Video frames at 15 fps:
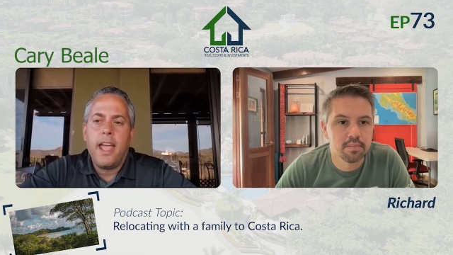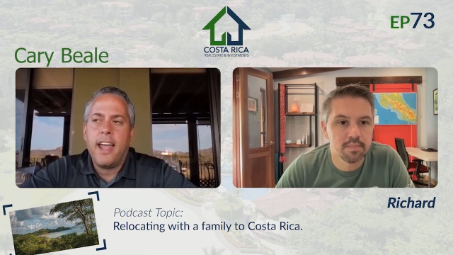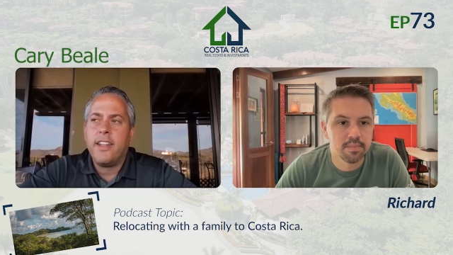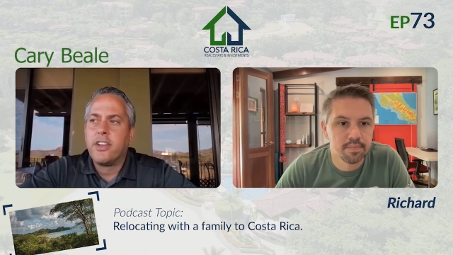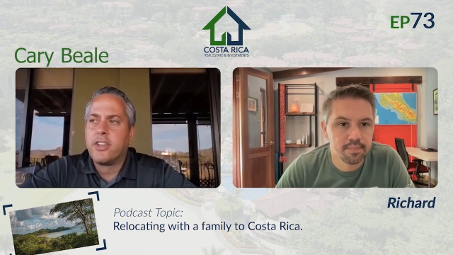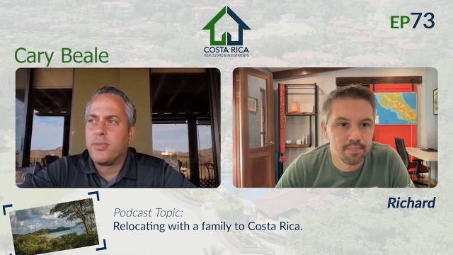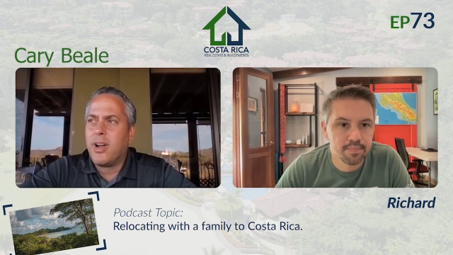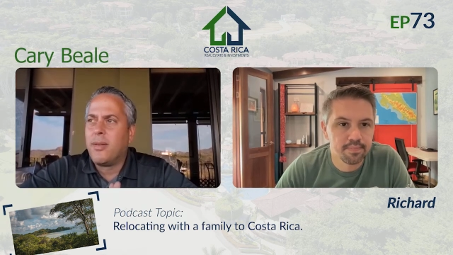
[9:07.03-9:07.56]

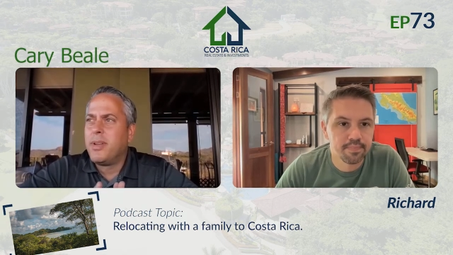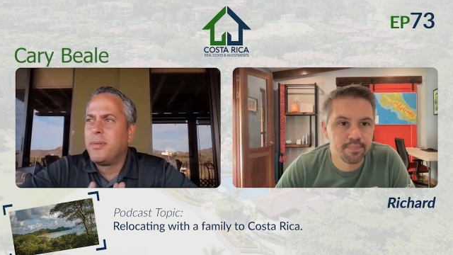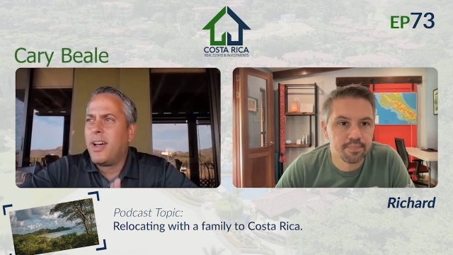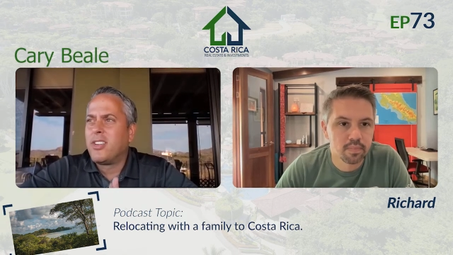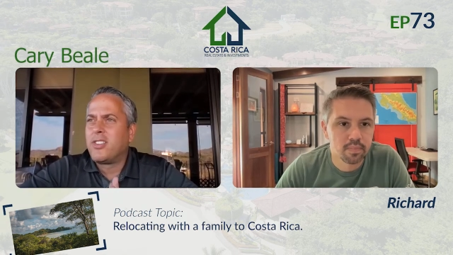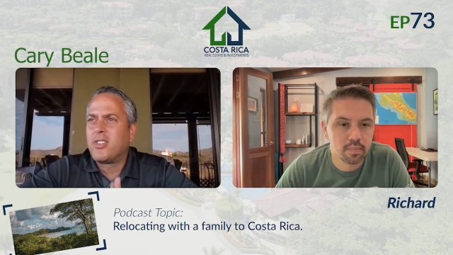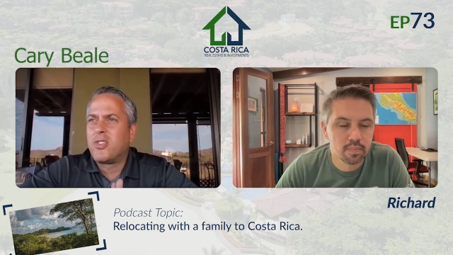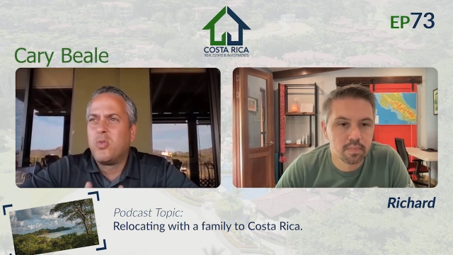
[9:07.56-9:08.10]
Speaker 1: and there's probably
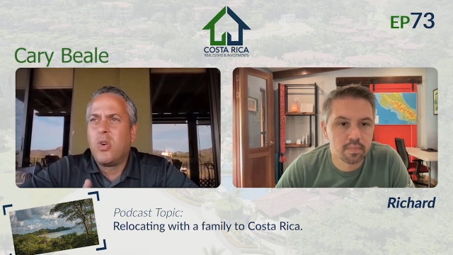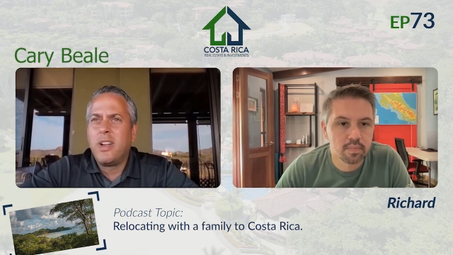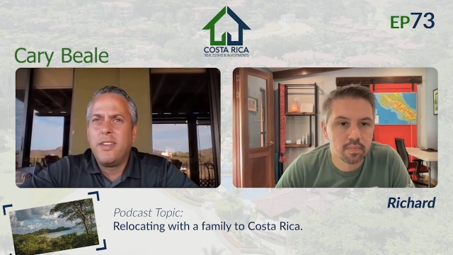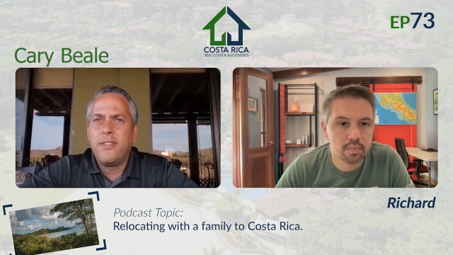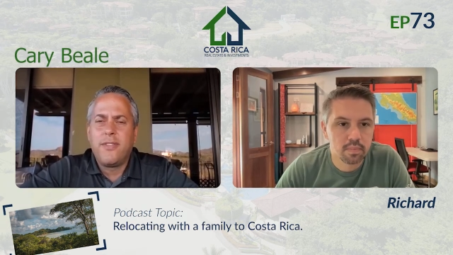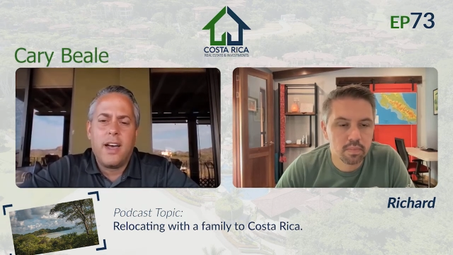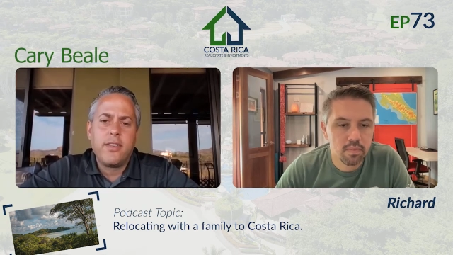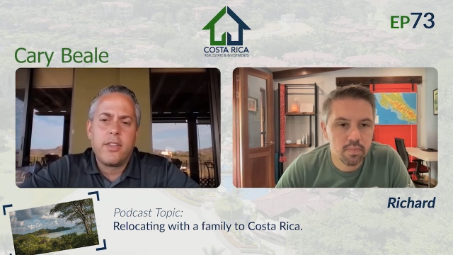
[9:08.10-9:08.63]
about
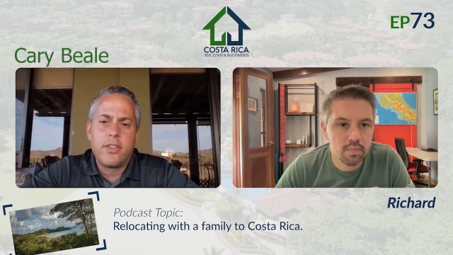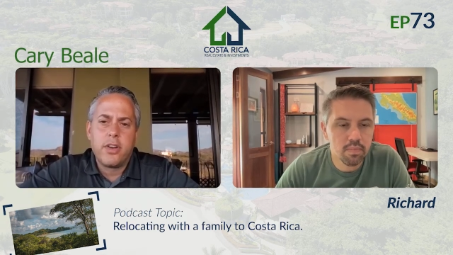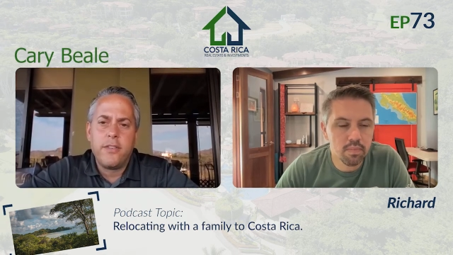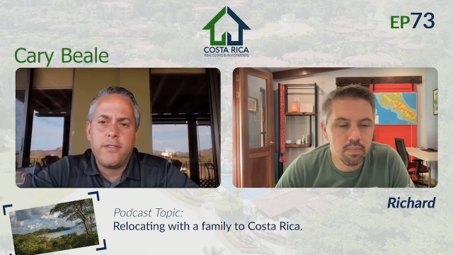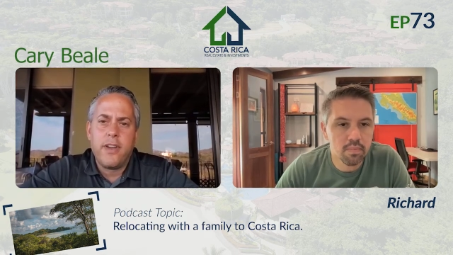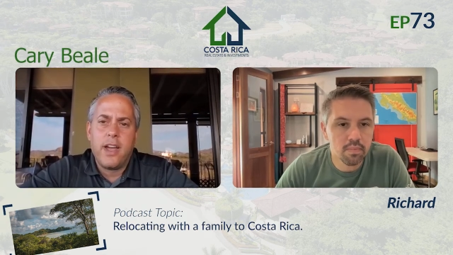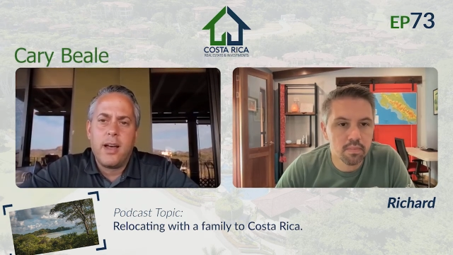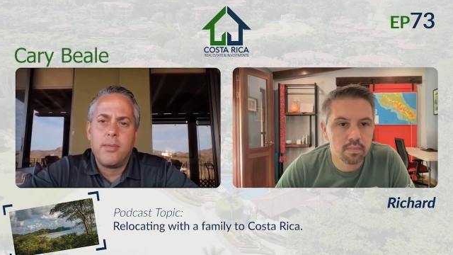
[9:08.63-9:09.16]
25 to
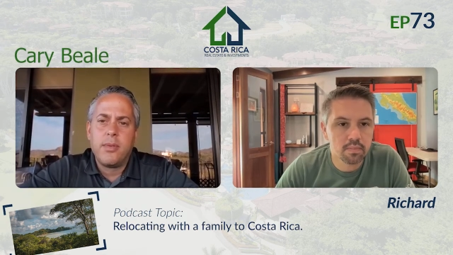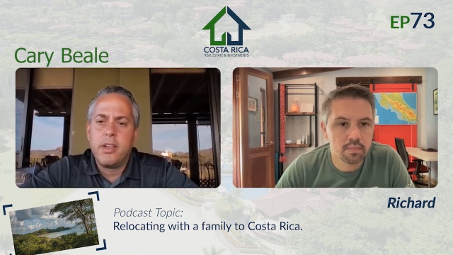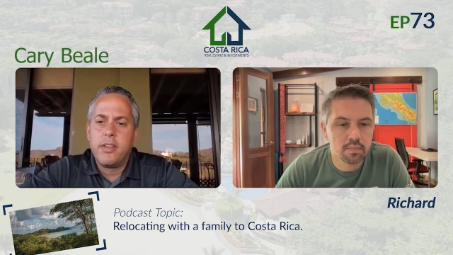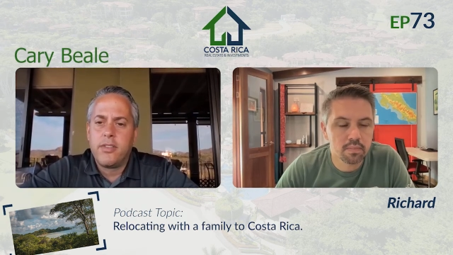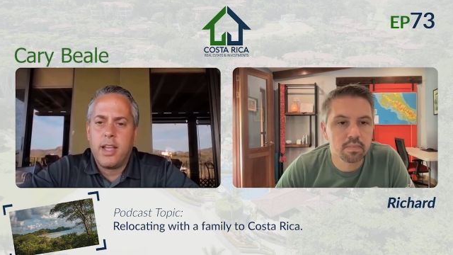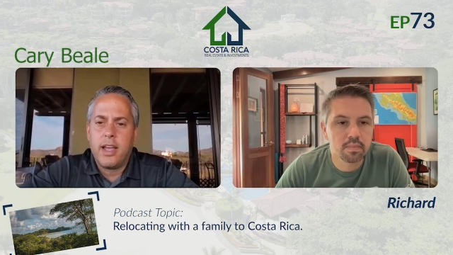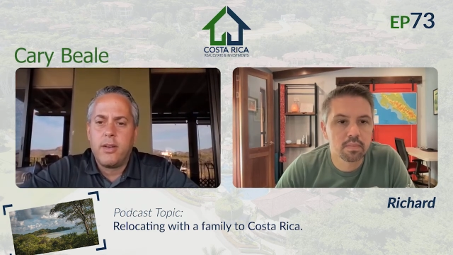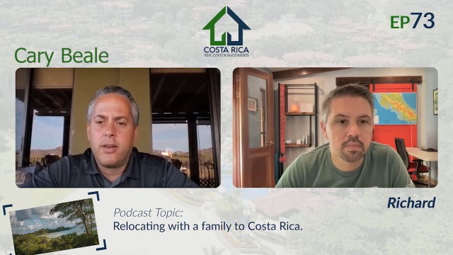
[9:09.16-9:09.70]
30
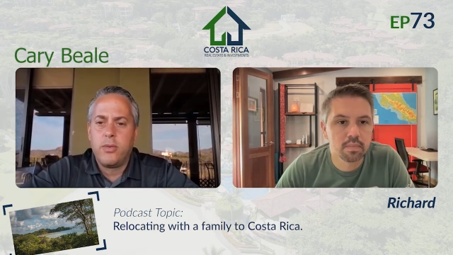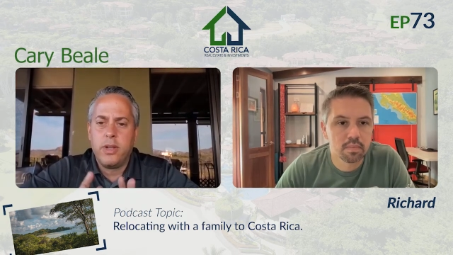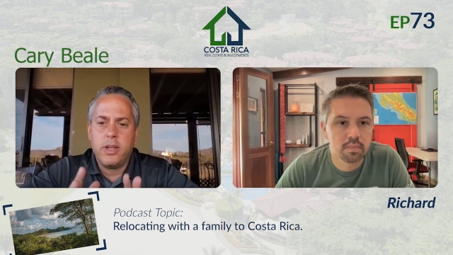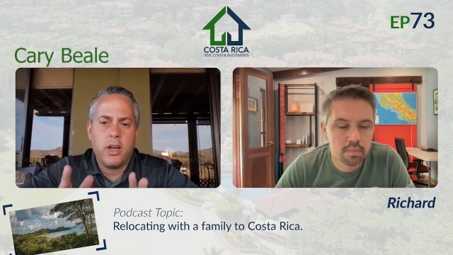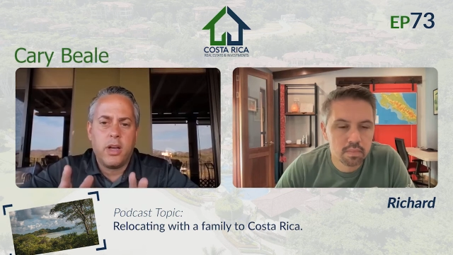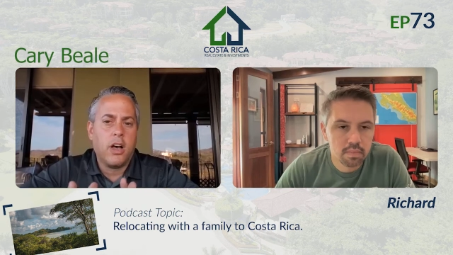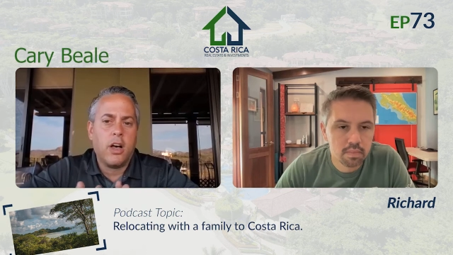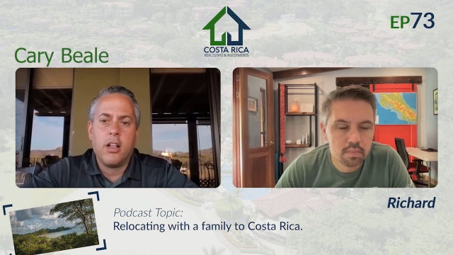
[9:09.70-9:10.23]
families that
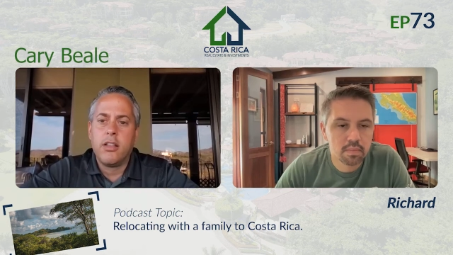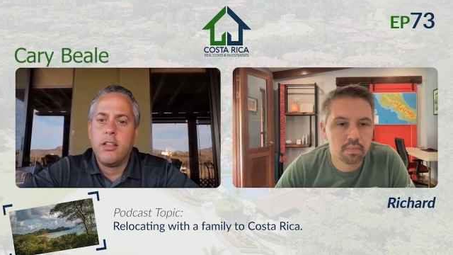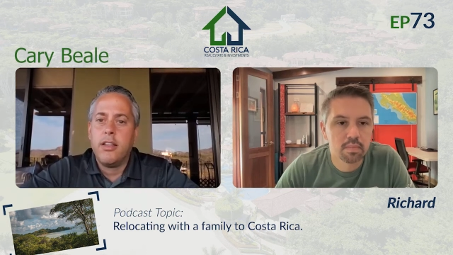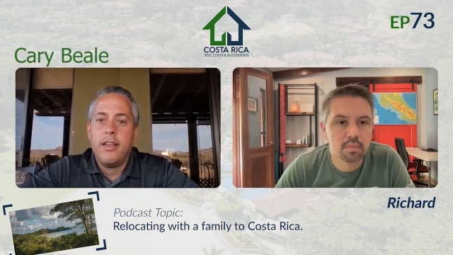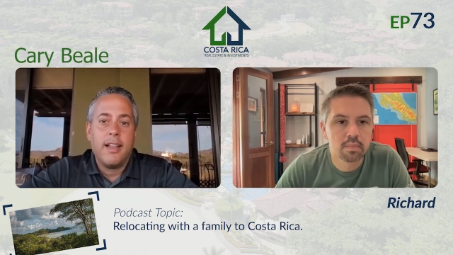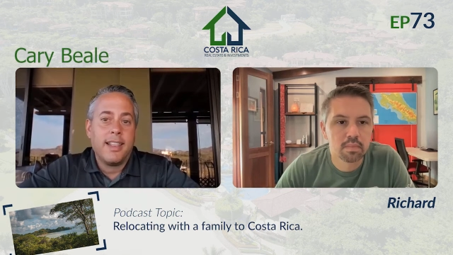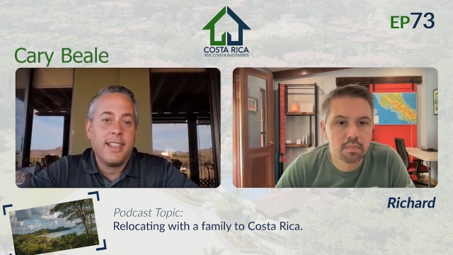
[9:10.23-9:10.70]
we all